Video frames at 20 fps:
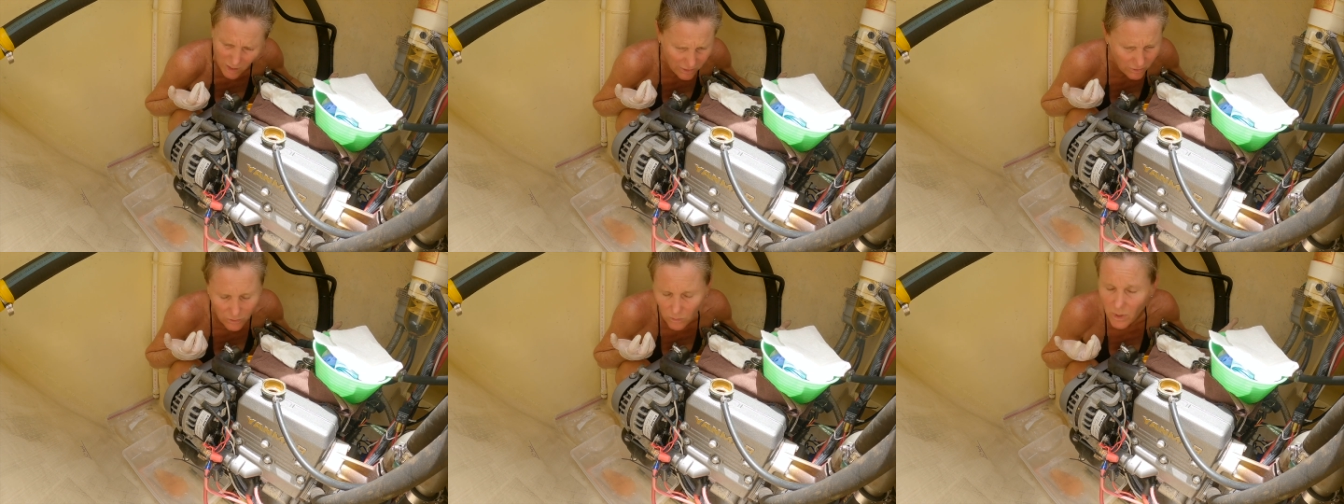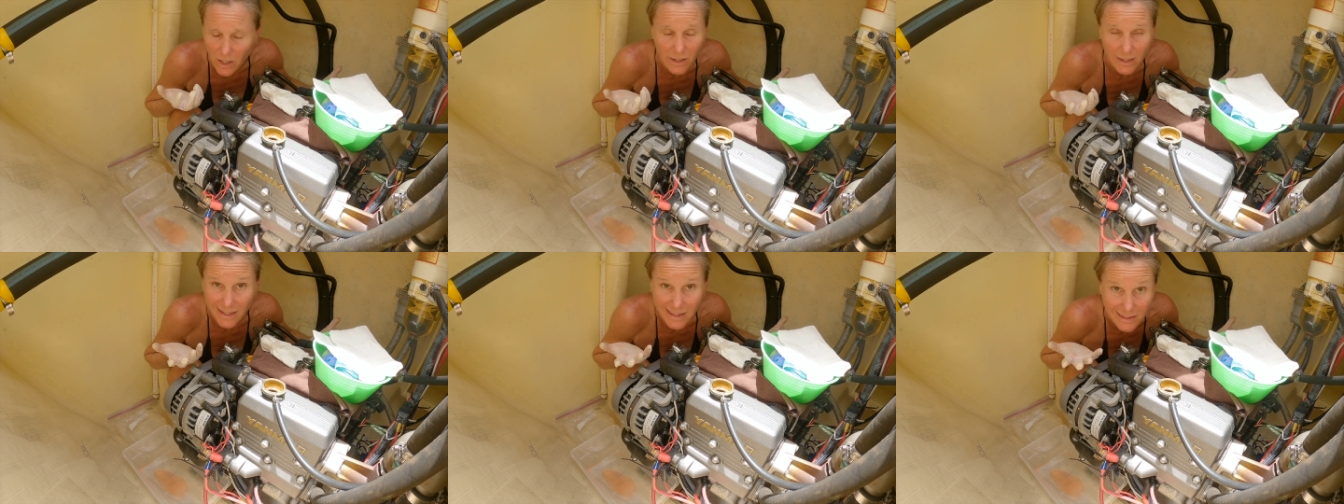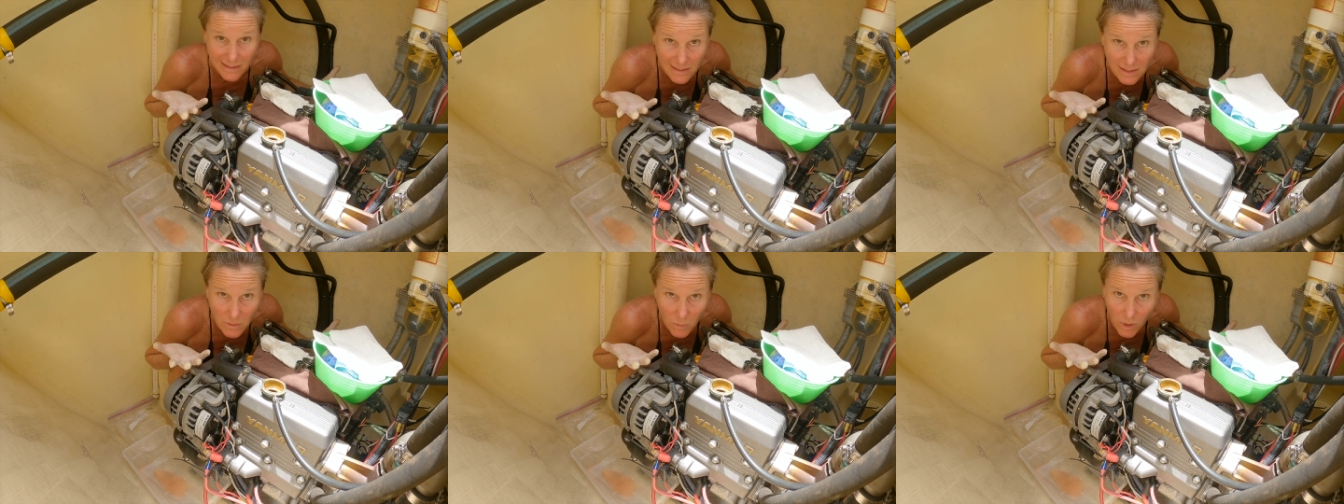I don't know where it
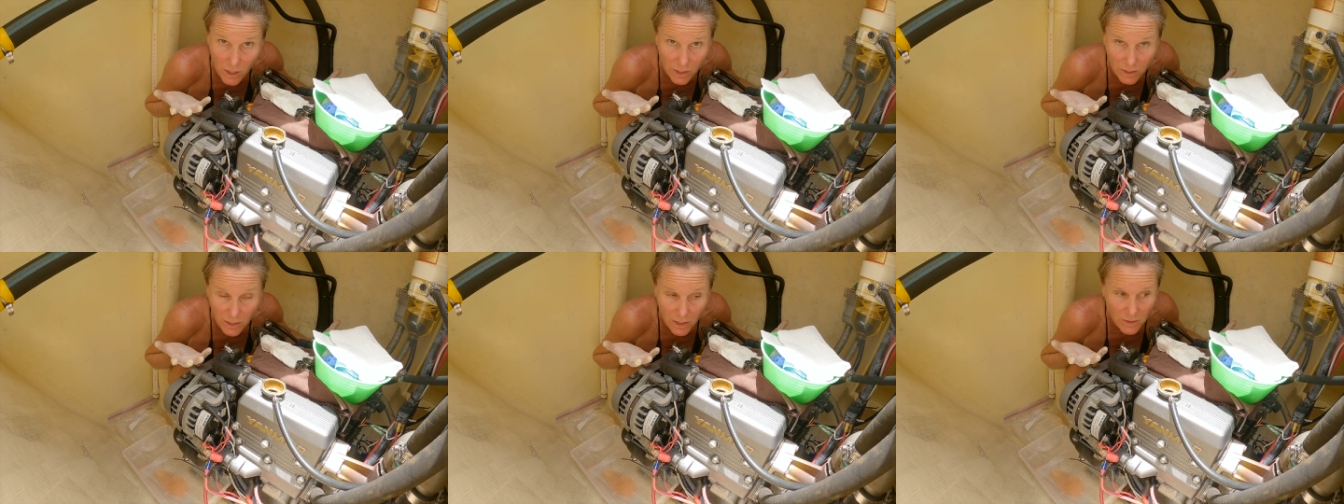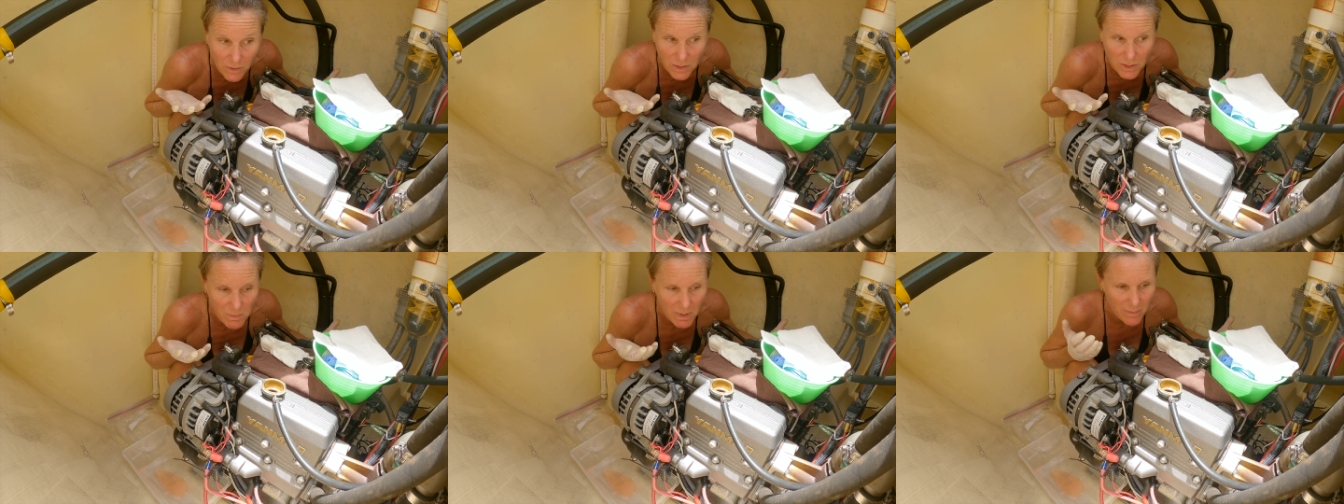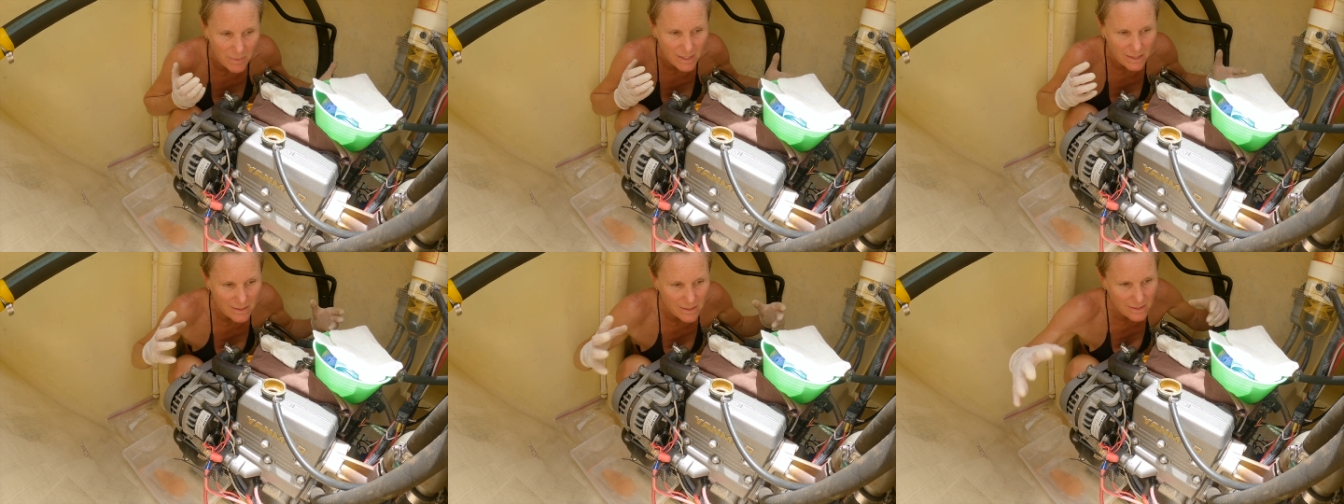is, where it goes.
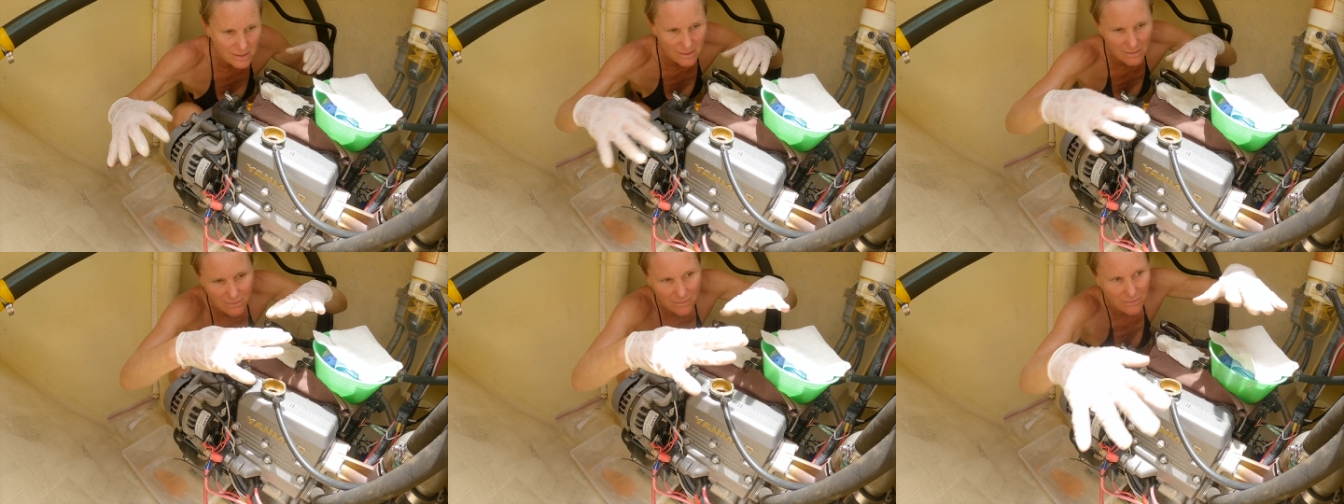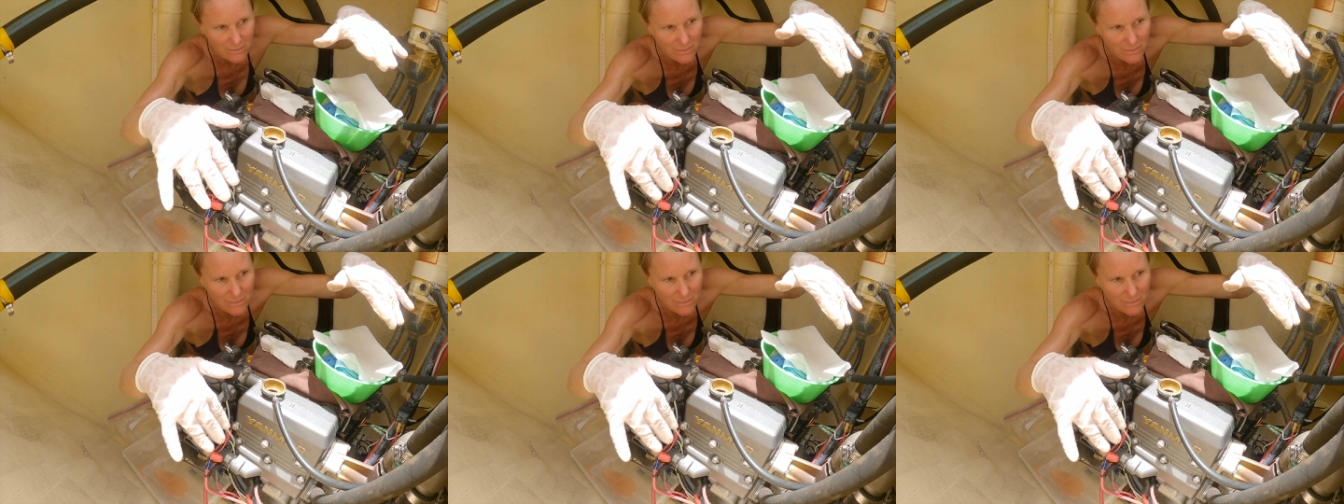Maybe it's